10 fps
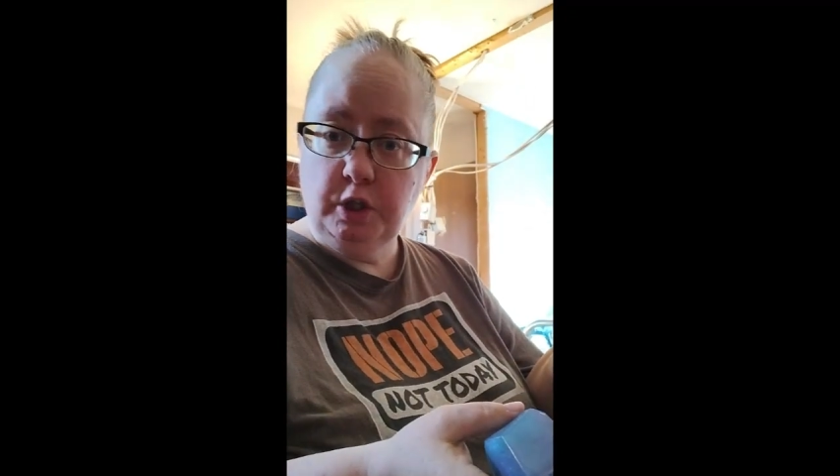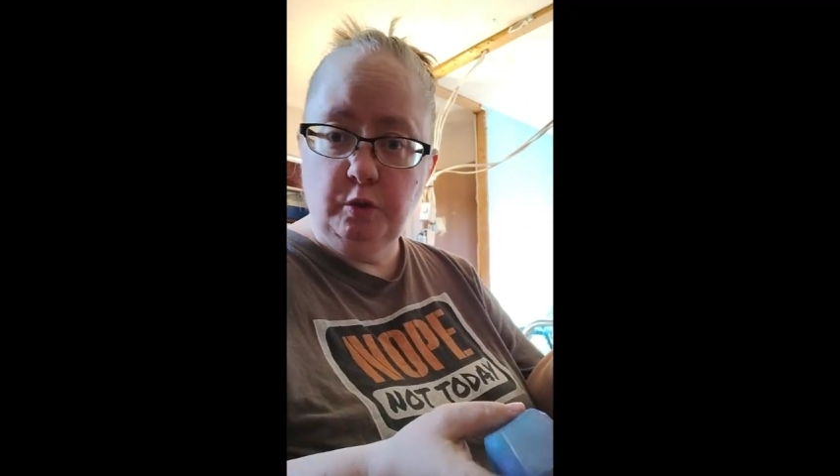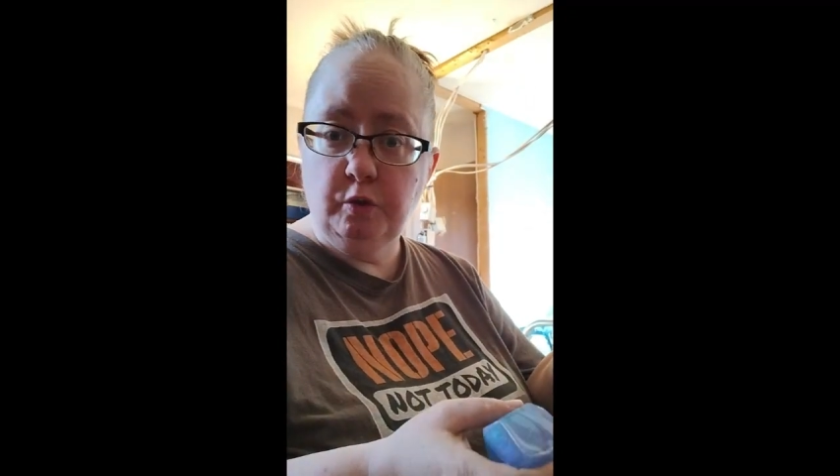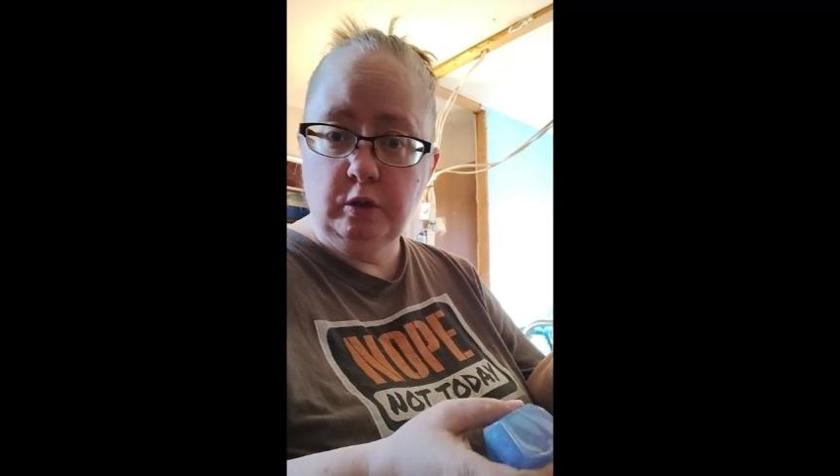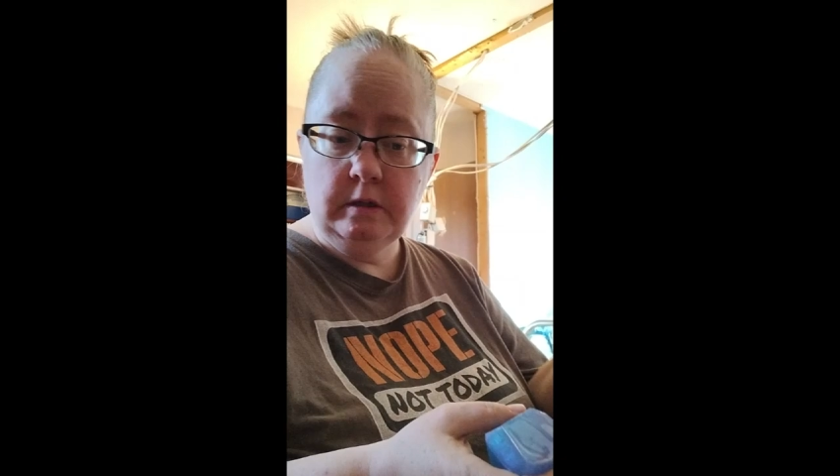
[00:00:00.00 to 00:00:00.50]

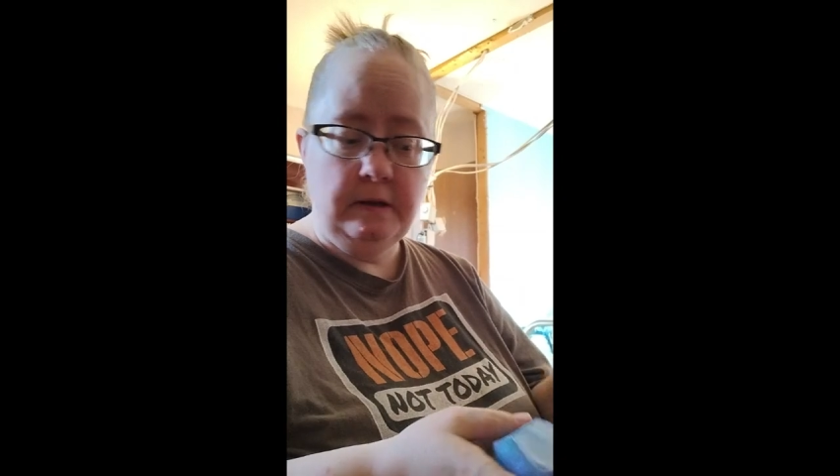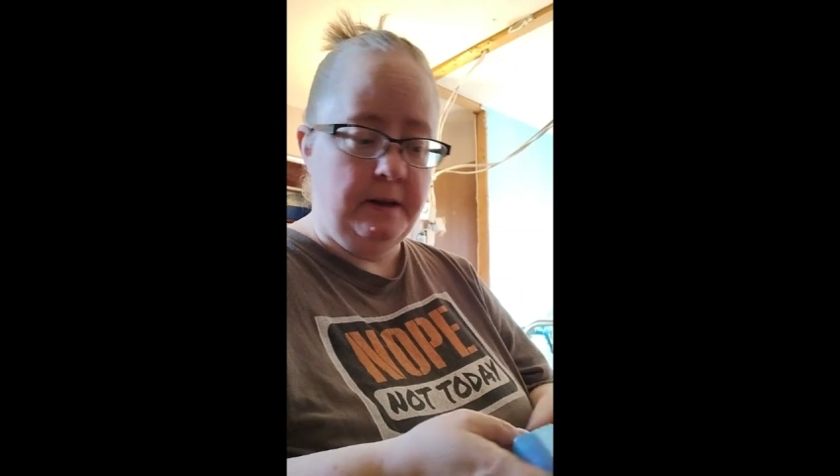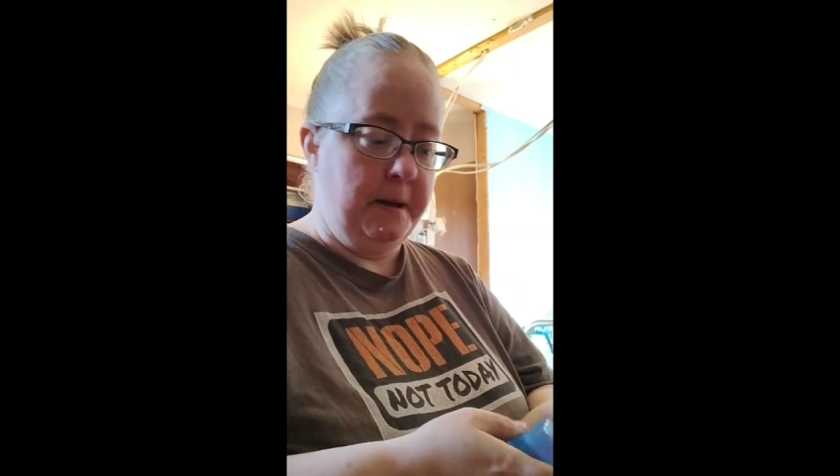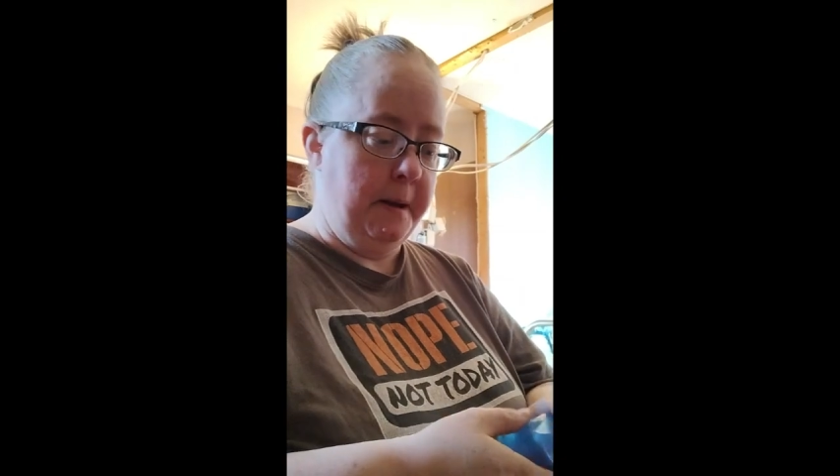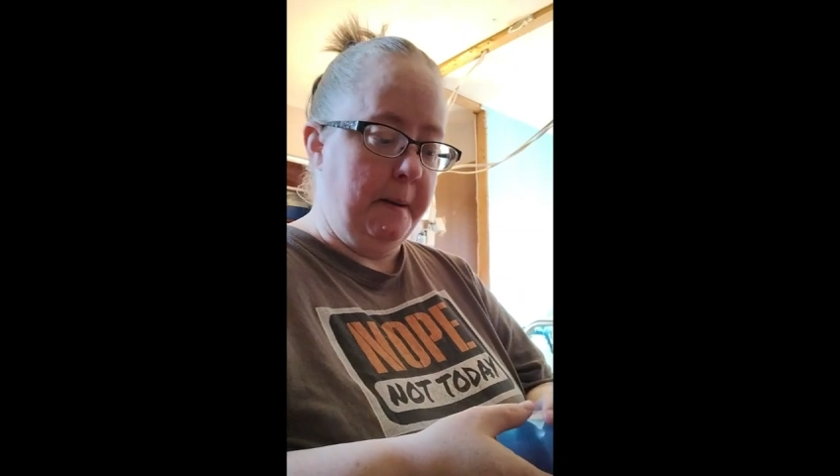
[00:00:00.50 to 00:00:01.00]
cure,
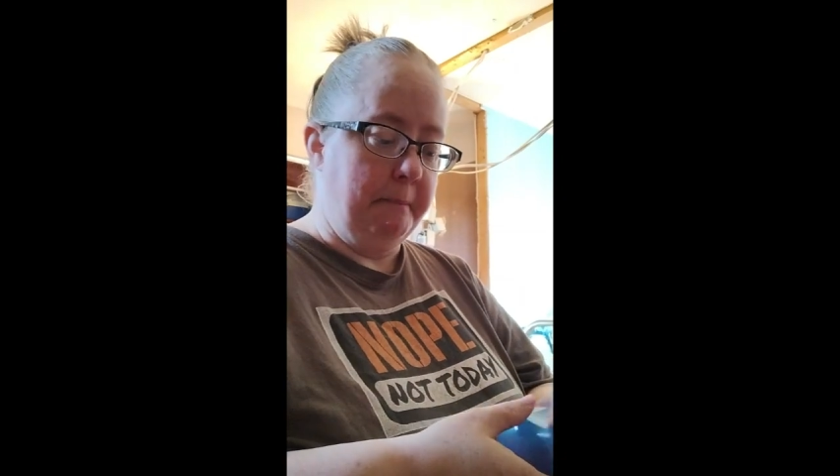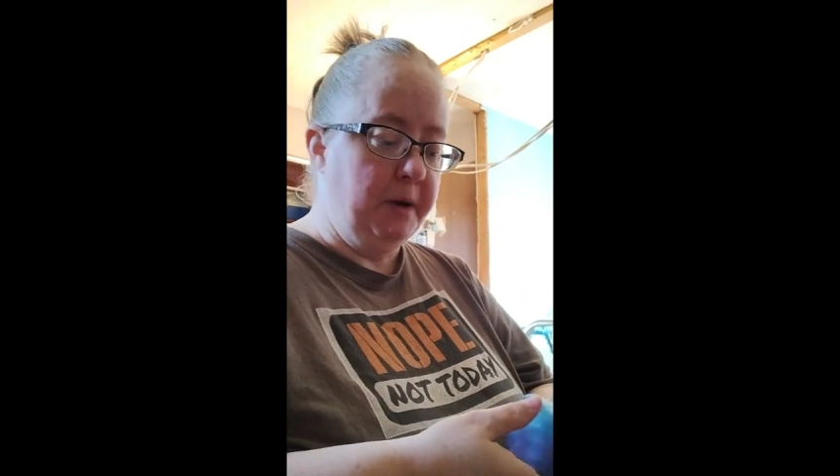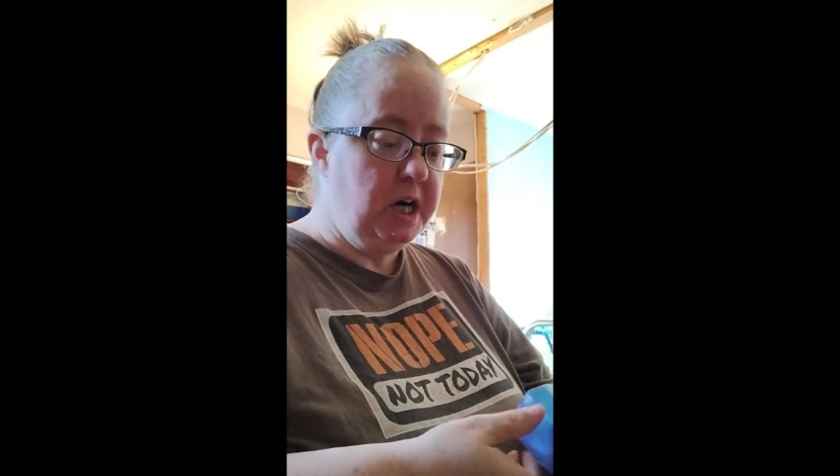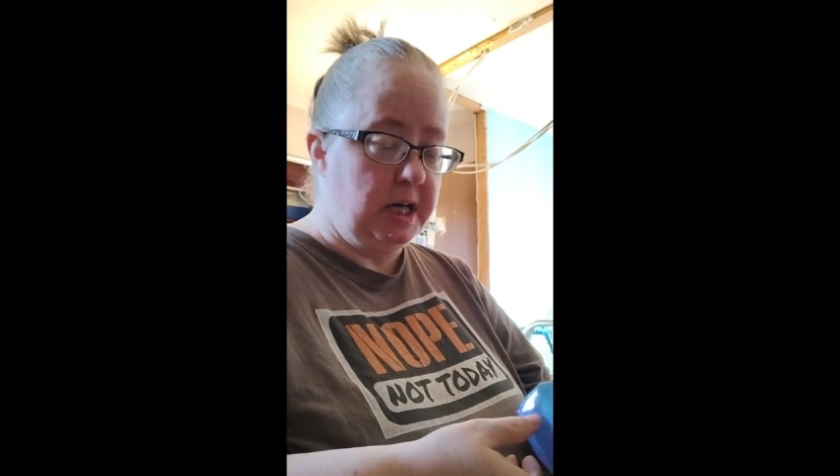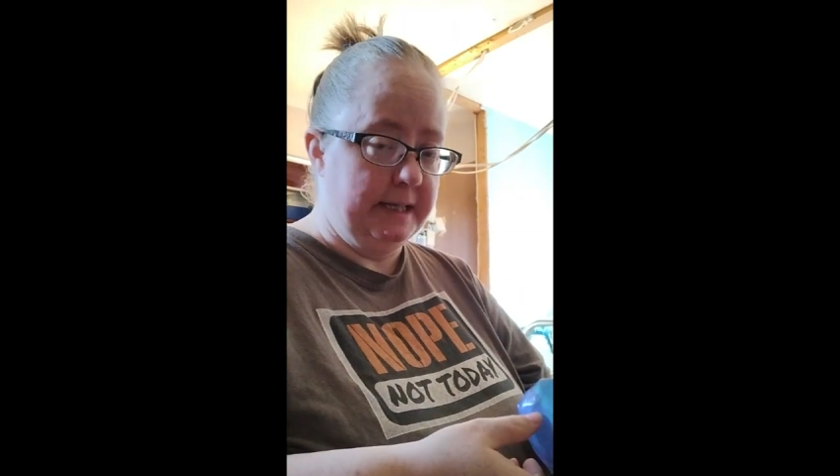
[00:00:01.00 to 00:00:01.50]

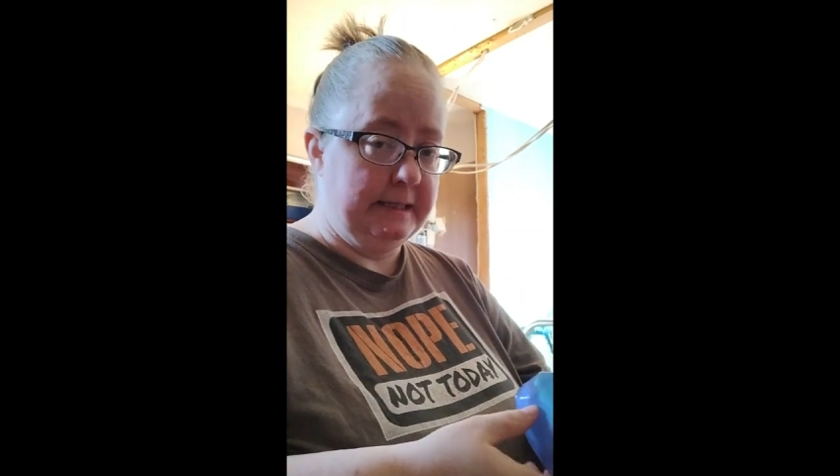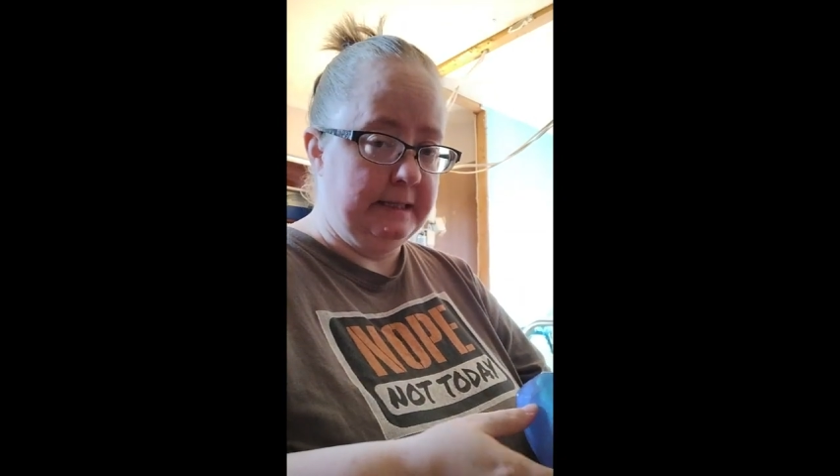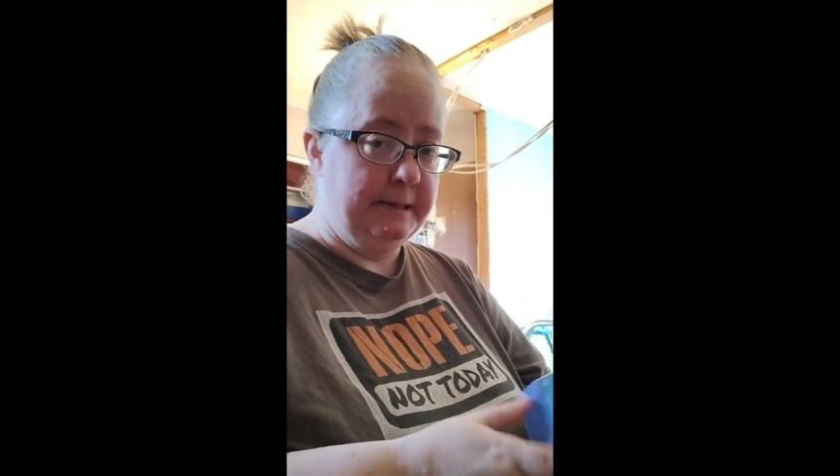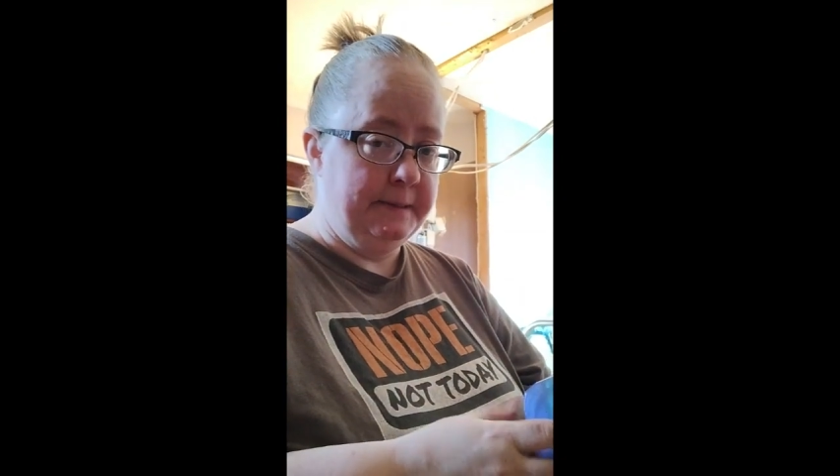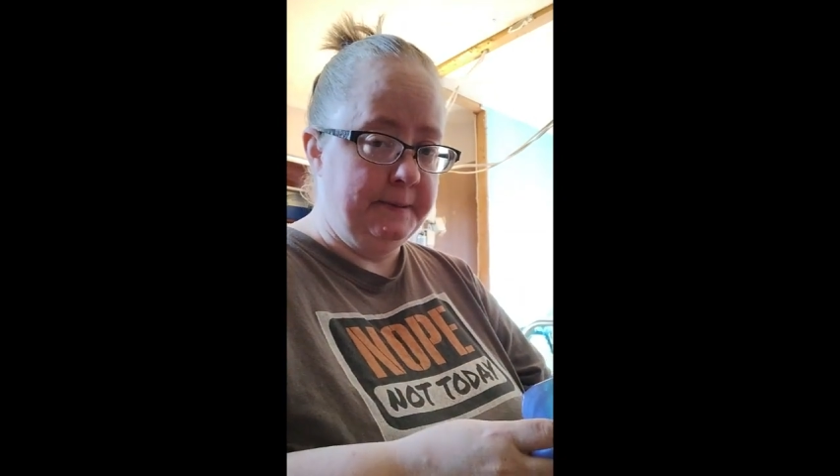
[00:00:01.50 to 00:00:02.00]
but